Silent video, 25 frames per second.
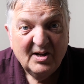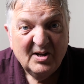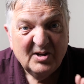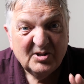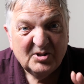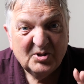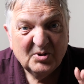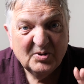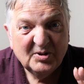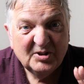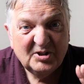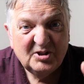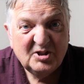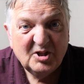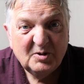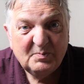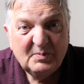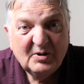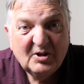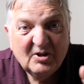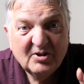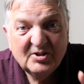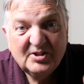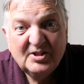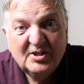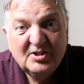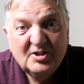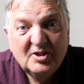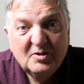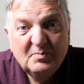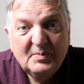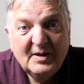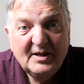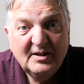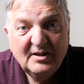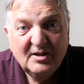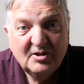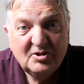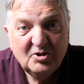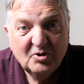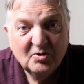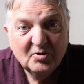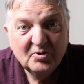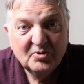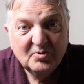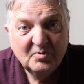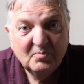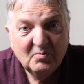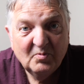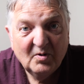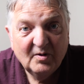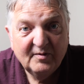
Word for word: So it's just because this has been the chosen